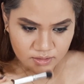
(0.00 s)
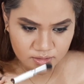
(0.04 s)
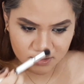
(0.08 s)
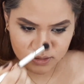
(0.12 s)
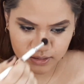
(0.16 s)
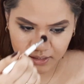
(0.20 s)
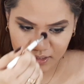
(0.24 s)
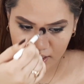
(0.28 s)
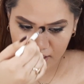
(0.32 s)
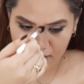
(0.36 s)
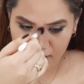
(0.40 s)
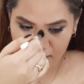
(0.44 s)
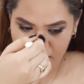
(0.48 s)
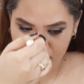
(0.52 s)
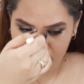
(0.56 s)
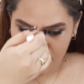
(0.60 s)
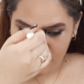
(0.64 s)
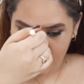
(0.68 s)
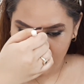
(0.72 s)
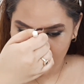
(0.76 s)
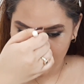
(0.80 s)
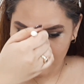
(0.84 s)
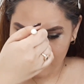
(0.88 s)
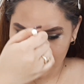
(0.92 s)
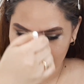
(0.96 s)
See?
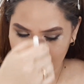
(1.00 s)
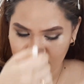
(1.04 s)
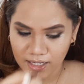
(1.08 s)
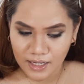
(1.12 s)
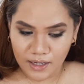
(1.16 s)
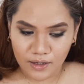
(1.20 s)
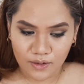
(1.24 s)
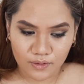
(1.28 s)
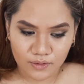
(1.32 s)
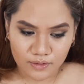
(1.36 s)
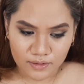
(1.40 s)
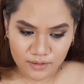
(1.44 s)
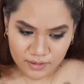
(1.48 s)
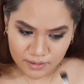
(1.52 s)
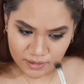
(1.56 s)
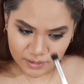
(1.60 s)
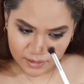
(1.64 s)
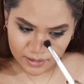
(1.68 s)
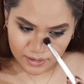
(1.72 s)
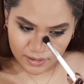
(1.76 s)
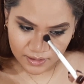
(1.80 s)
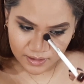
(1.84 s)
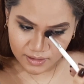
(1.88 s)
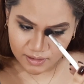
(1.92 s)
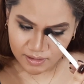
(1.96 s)
You see how
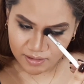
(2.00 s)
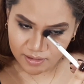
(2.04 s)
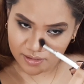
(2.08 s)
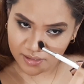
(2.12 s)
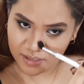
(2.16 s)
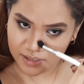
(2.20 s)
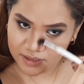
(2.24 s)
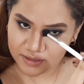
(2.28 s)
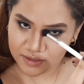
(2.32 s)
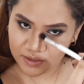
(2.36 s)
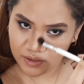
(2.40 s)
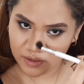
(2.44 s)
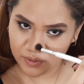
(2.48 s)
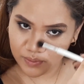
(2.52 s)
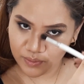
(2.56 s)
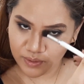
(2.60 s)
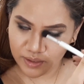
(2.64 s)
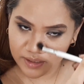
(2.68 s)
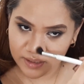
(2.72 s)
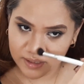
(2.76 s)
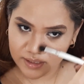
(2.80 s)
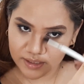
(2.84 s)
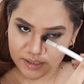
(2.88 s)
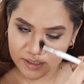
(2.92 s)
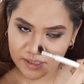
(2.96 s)
that's
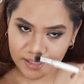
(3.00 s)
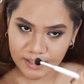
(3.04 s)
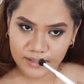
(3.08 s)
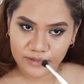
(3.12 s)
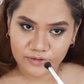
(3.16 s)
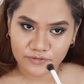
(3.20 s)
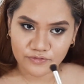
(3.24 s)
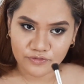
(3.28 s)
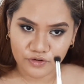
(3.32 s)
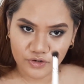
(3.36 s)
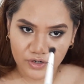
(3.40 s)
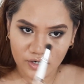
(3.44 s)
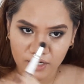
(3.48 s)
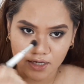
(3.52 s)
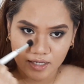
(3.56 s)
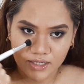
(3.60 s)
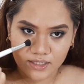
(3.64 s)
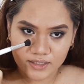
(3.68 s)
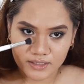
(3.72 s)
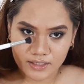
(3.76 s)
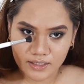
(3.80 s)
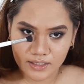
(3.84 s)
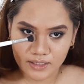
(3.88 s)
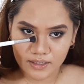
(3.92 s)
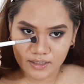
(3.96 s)
already kind of
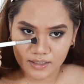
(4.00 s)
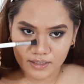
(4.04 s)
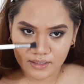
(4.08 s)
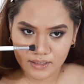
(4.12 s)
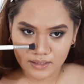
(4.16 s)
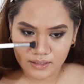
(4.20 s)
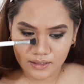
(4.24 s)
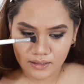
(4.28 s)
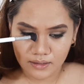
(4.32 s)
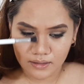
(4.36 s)
creating